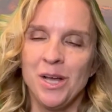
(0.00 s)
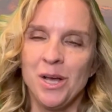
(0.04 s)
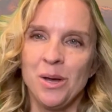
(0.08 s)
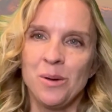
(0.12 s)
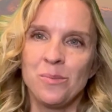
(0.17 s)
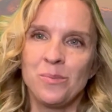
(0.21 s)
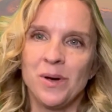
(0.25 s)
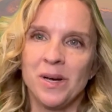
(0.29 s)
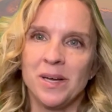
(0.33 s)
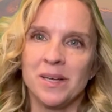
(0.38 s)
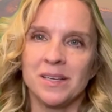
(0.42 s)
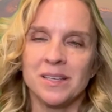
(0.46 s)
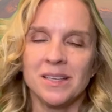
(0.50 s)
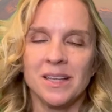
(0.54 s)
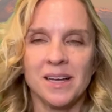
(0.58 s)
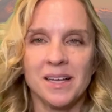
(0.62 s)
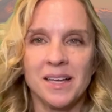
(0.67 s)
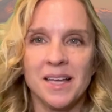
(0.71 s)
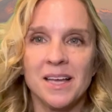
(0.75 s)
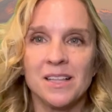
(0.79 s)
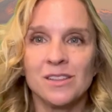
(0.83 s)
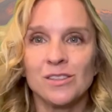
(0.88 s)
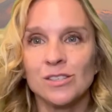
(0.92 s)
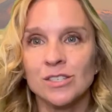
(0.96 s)
But
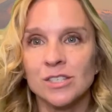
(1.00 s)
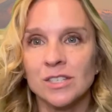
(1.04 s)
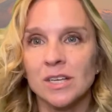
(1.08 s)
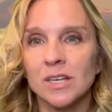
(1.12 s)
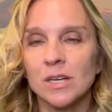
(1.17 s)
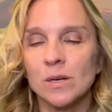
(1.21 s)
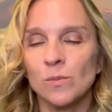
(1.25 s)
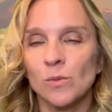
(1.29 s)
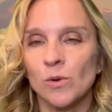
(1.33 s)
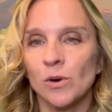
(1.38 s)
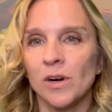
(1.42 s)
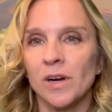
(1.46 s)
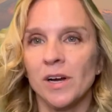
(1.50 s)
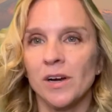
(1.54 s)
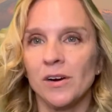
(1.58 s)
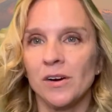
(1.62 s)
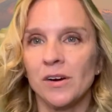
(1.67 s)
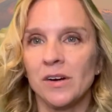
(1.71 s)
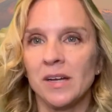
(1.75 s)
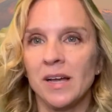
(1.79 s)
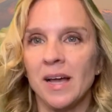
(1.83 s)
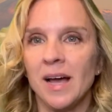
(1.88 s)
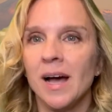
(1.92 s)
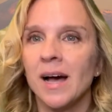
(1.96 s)
again, the Sycamore
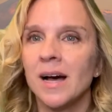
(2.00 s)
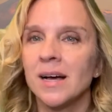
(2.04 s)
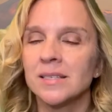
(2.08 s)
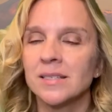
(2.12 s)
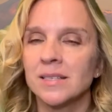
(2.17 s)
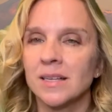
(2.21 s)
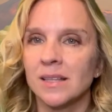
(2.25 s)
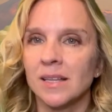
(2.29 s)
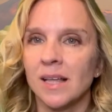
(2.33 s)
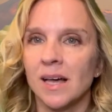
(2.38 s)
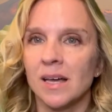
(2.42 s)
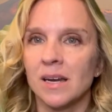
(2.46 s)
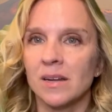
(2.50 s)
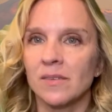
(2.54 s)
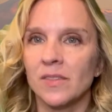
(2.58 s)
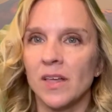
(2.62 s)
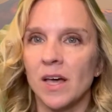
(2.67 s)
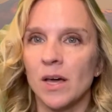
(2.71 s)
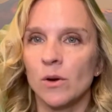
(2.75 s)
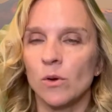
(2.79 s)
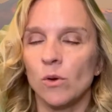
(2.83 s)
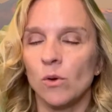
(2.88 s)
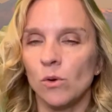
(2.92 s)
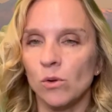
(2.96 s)
area has a lot of
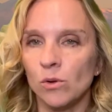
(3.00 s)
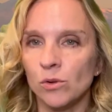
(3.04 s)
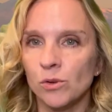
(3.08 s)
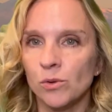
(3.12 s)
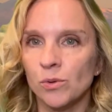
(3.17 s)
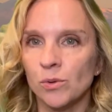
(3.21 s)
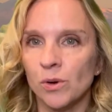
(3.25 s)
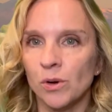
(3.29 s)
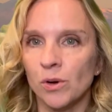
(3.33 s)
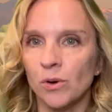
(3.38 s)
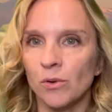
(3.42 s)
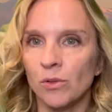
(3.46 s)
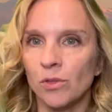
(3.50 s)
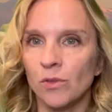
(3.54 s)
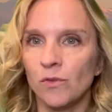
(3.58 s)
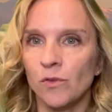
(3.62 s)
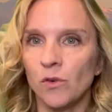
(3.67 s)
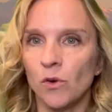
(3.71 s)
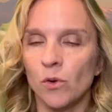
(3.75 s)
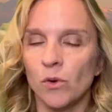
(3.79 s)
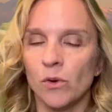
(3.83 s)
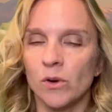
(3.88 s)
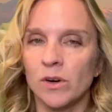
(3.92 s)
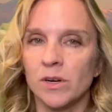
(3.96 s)
that old growth
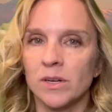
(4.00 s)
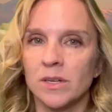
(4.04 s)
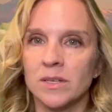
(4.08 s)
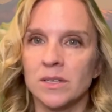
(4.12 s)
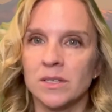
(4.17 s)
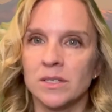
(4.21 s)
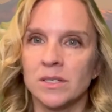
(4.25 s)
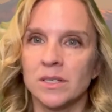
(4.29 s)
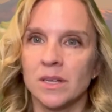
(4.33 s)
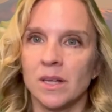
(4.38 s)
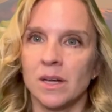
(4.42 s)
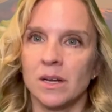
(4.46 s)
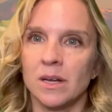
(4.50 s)
forest,